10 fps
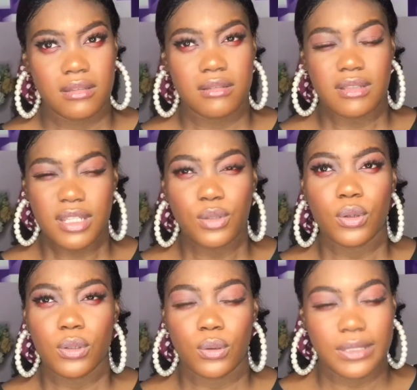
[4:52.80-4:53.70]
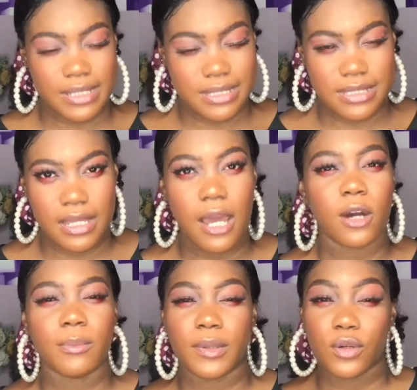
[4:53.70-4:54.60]
In all honesty, I'll
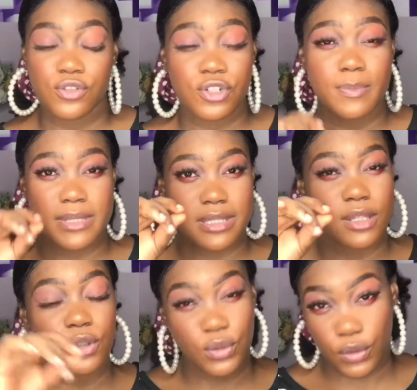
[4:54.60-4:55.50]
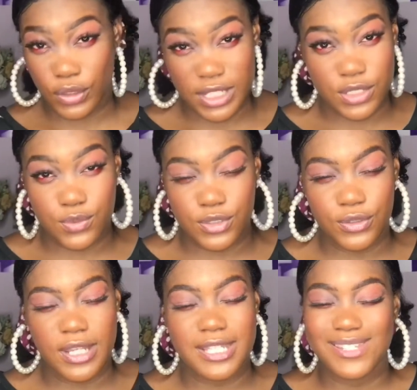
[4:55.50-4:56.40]
be 100% honest with you
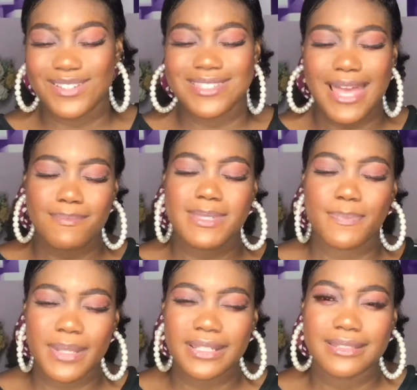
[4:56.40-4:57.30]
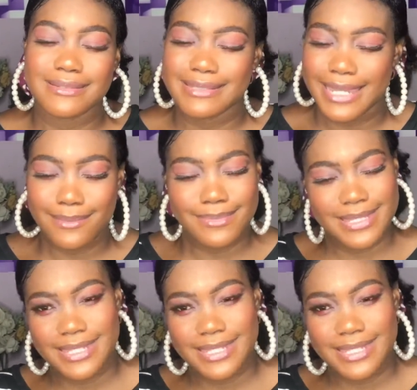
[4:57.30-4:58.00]
guys, because I'm spilling the damn tea.